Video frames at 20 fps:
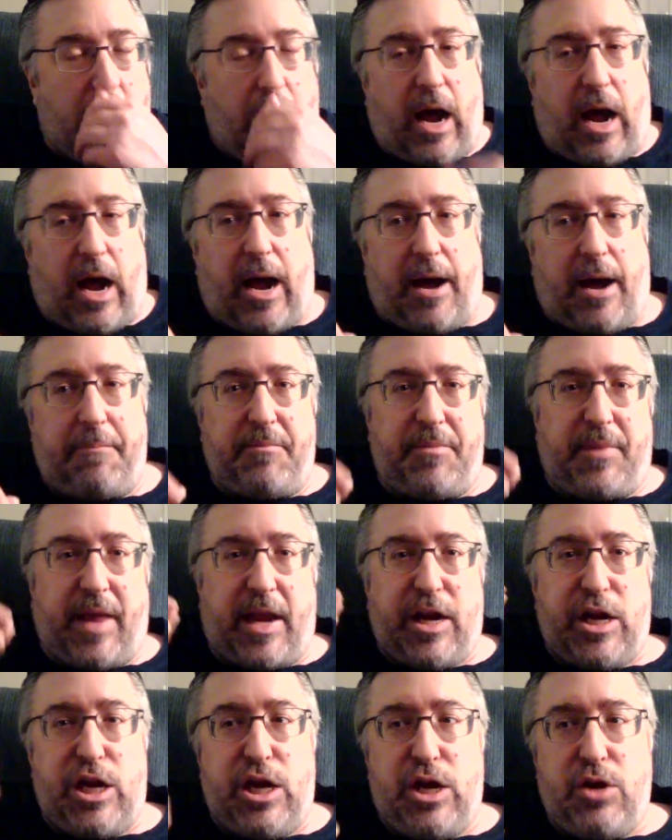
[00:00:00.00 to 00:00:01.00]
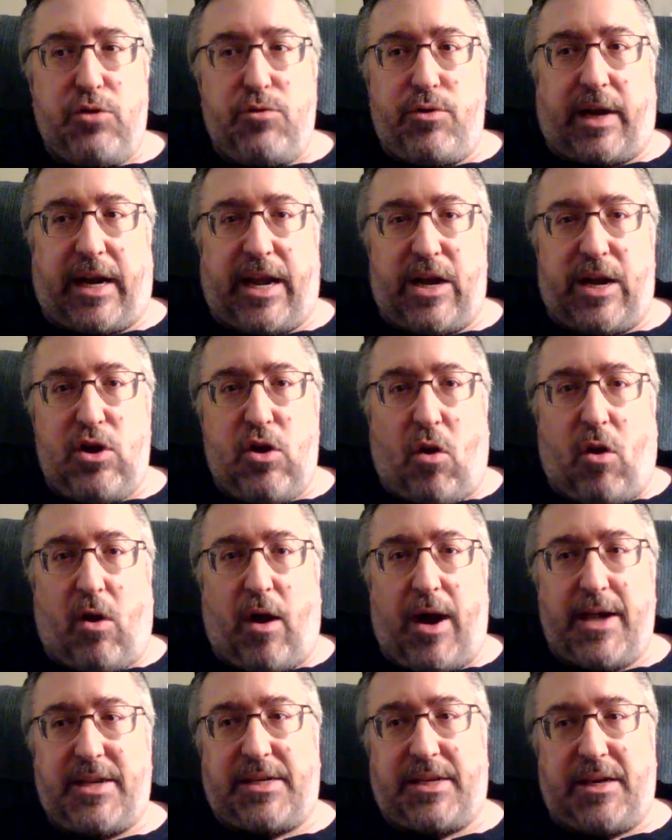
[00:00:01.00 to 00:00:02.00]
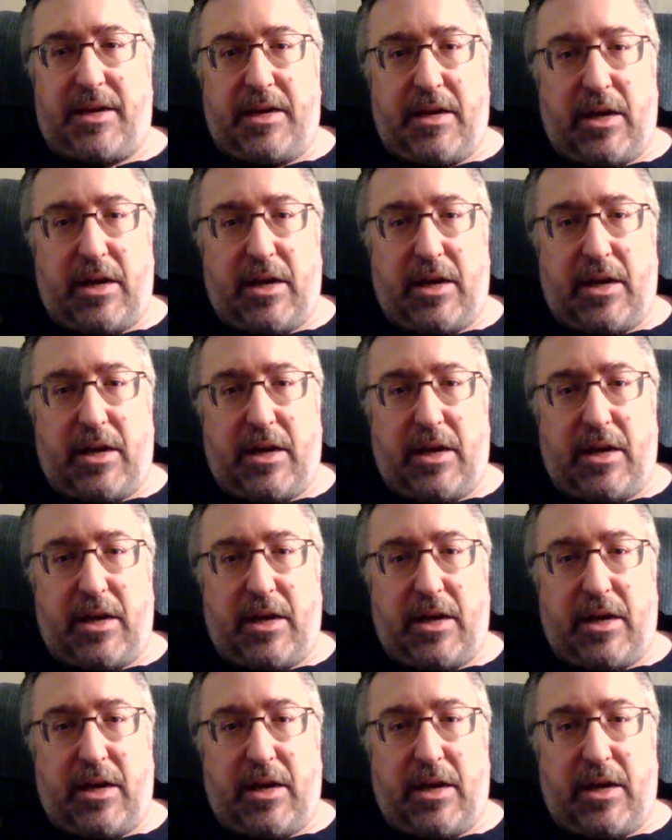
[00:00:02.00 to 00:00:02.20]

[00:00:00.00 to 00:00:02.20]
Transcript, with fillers: Um, that you cannot